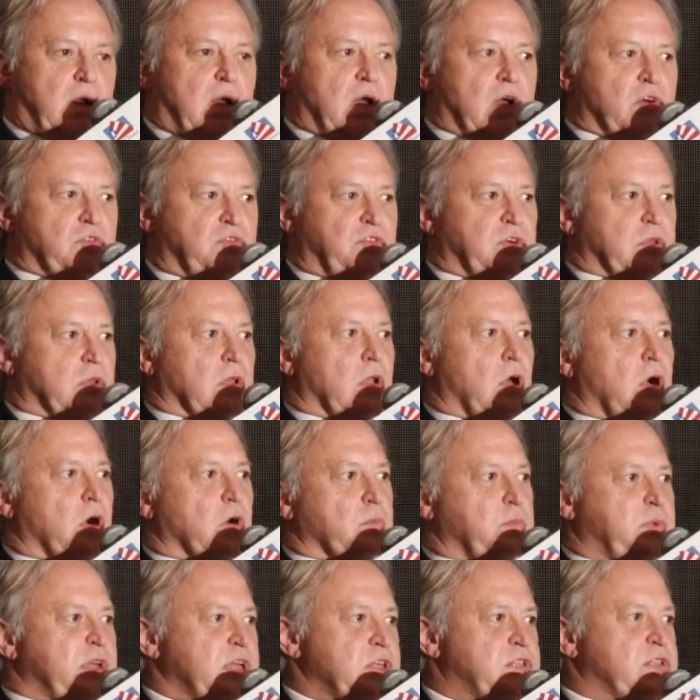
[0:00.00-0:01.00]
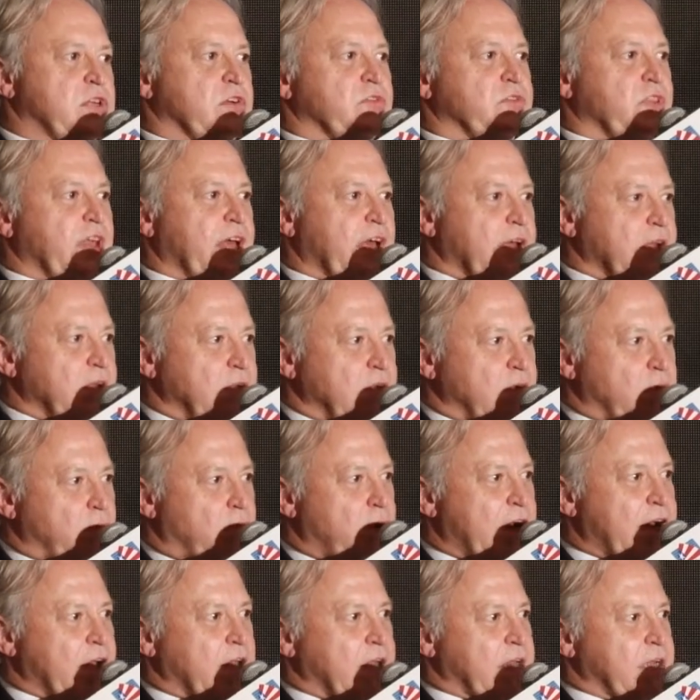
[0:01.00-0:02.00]
a foot-long piece of that
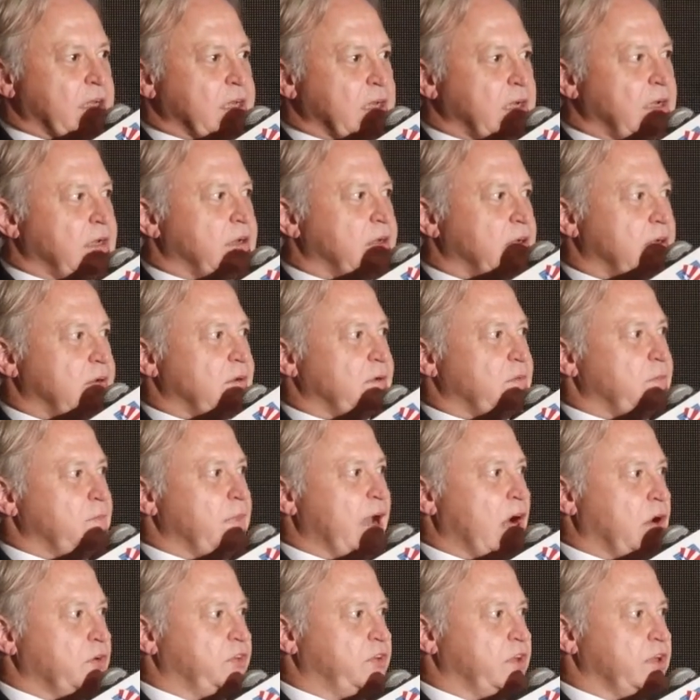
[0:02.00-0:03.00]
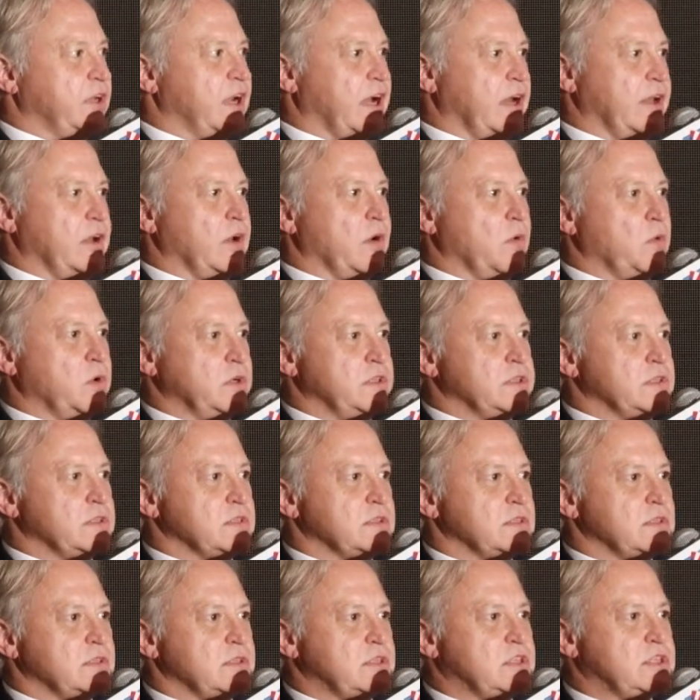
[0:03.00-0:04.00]
railing mounted on a
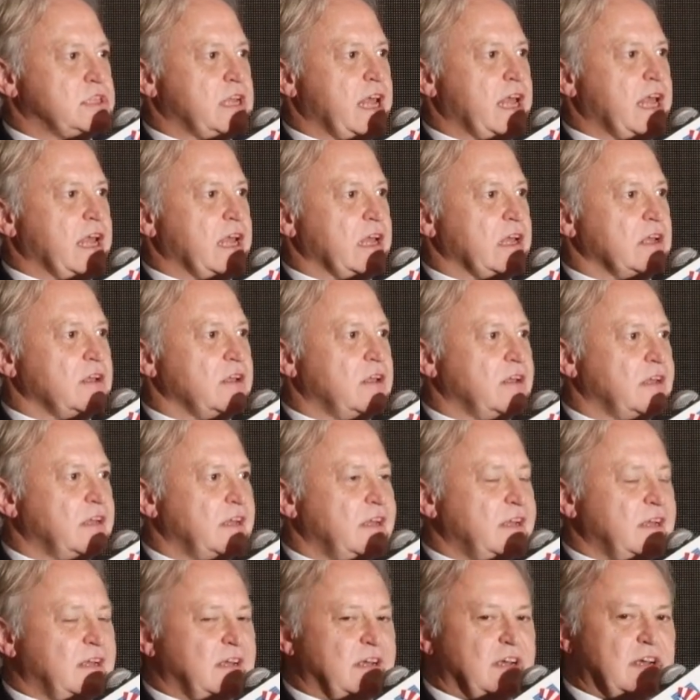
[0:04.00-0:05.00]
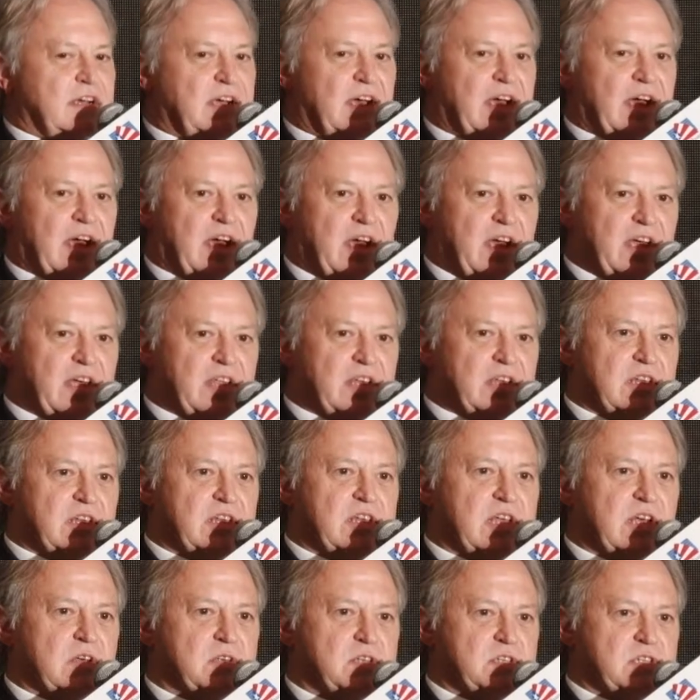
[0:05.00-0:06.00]
wooden stand, and it
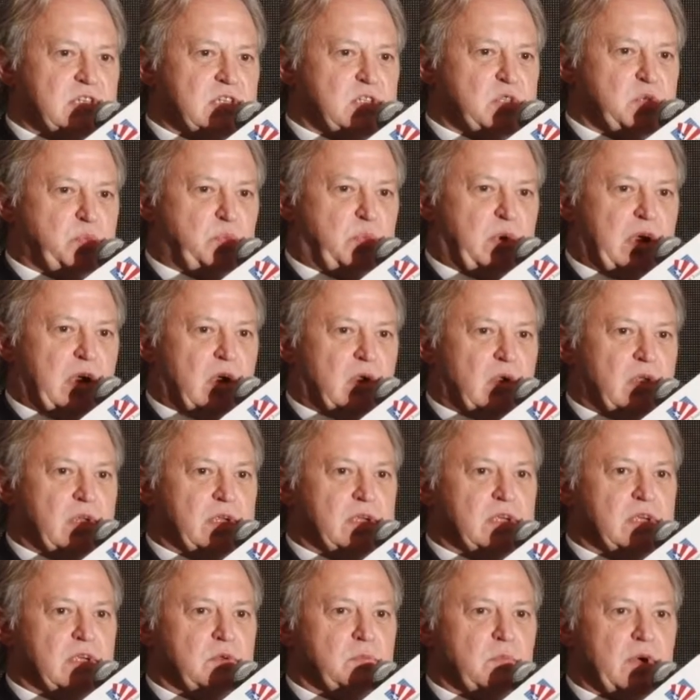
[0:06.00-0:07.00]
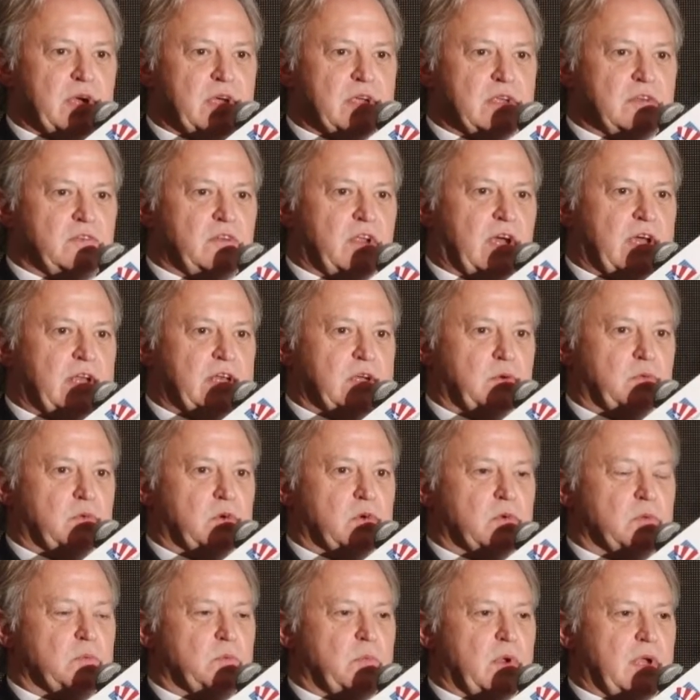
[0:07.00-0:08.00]
now sits proudly in my dining
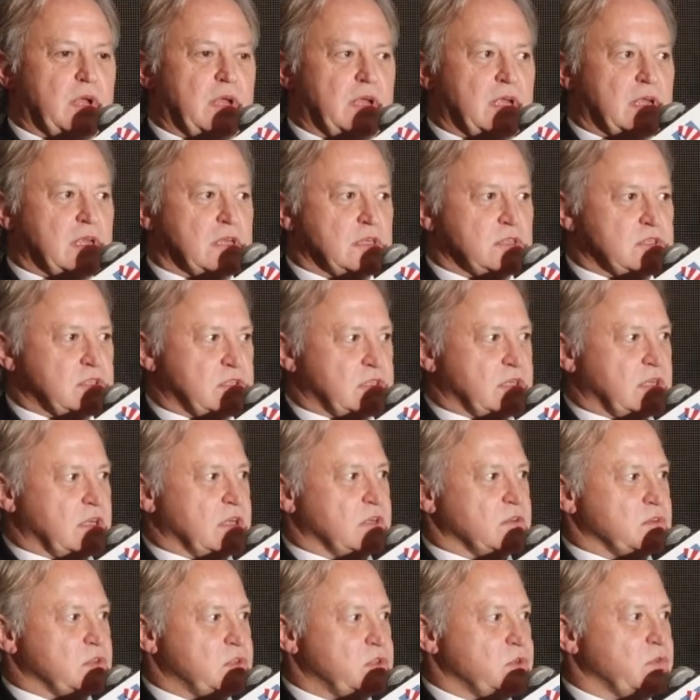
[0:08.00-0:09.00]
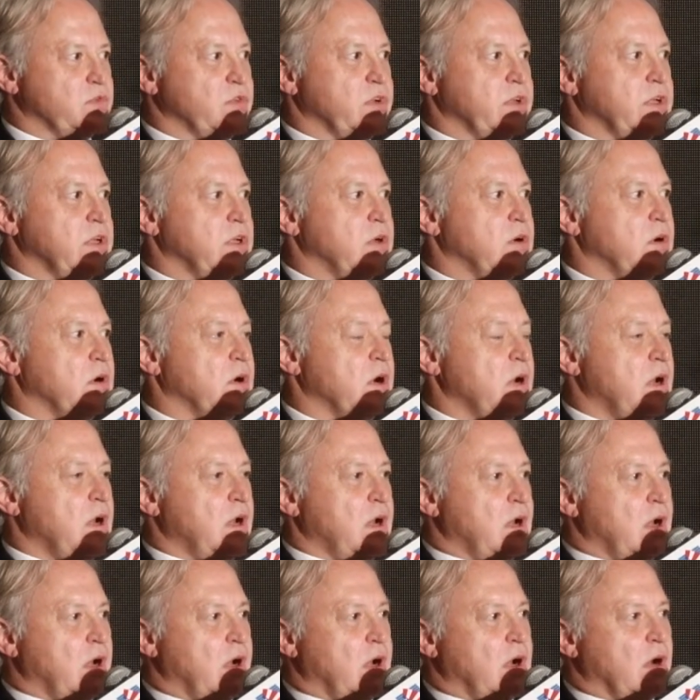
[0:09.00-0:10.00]
room as a souvenir
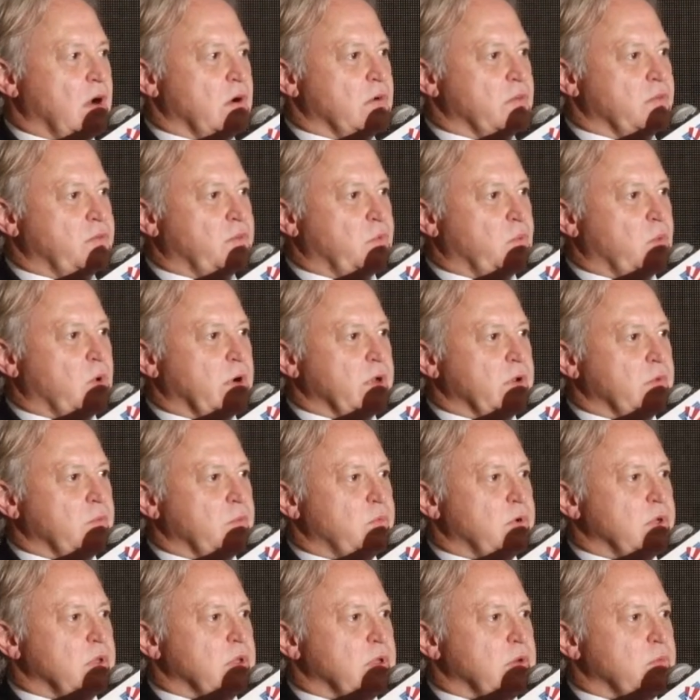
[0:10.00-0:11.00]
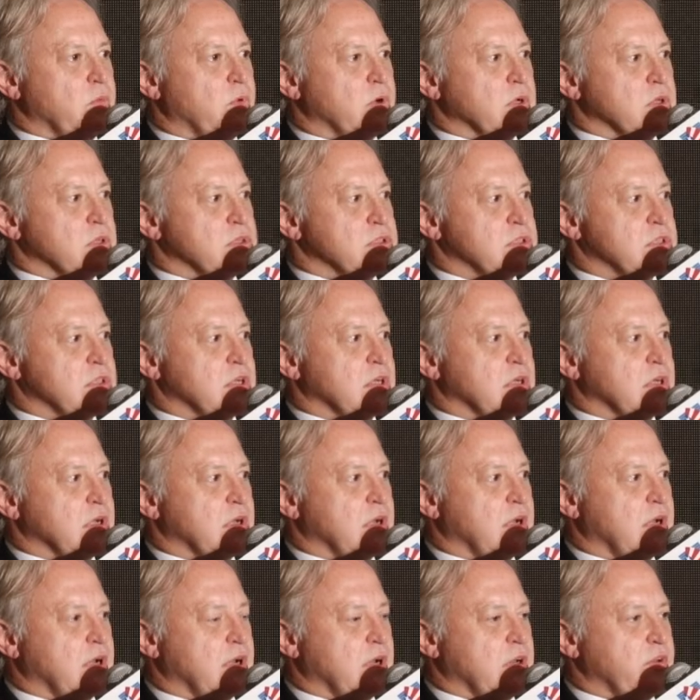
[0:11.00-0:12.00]
of what really was
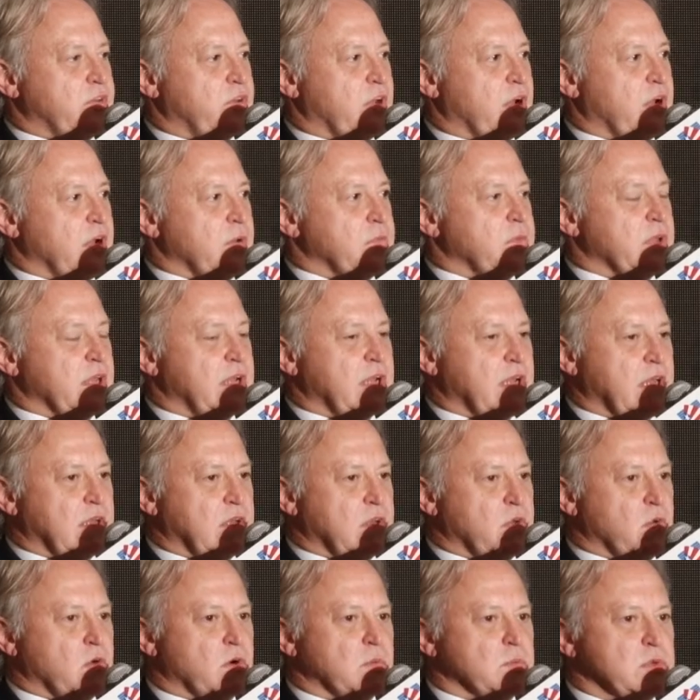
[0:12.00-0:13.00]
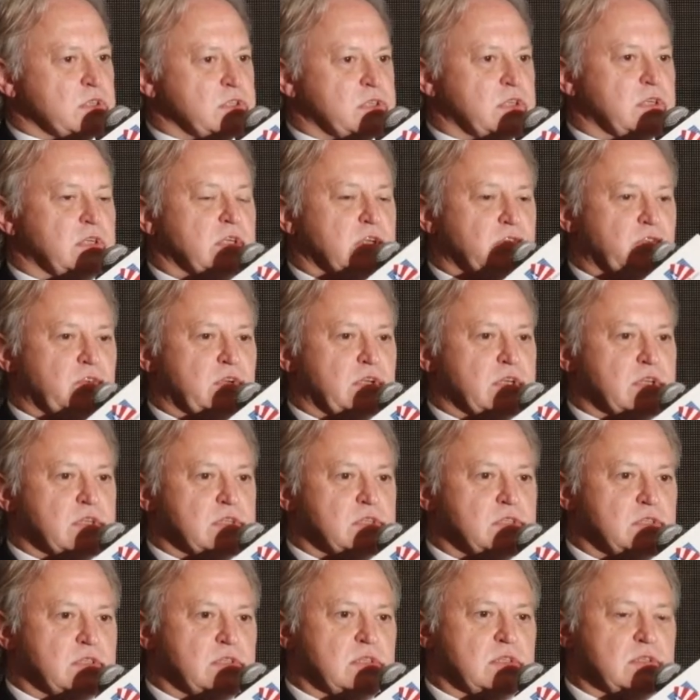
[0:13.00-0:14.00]
a time that had enormous
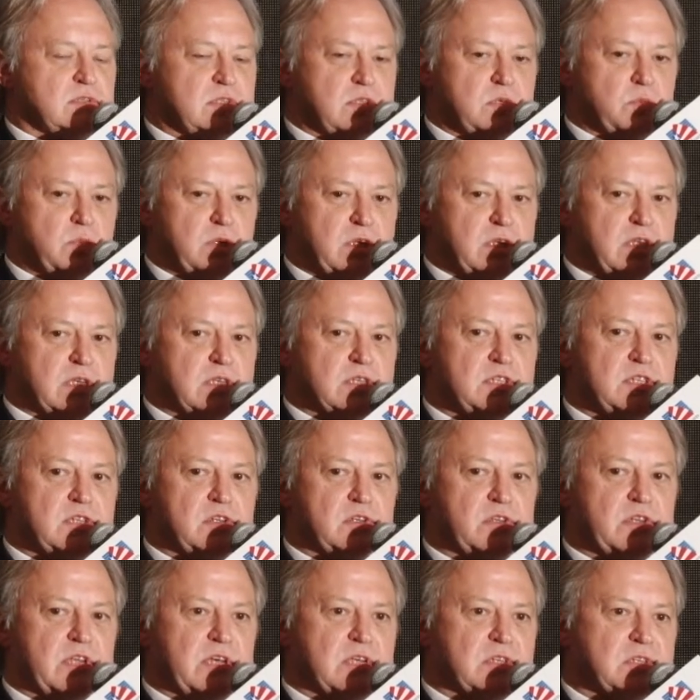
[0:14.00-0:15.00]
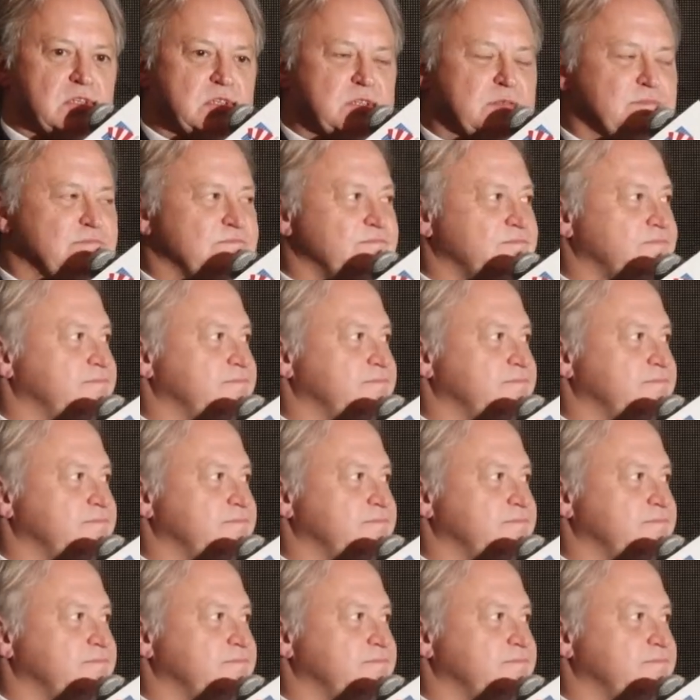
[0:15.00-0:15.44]
significance to me and still does.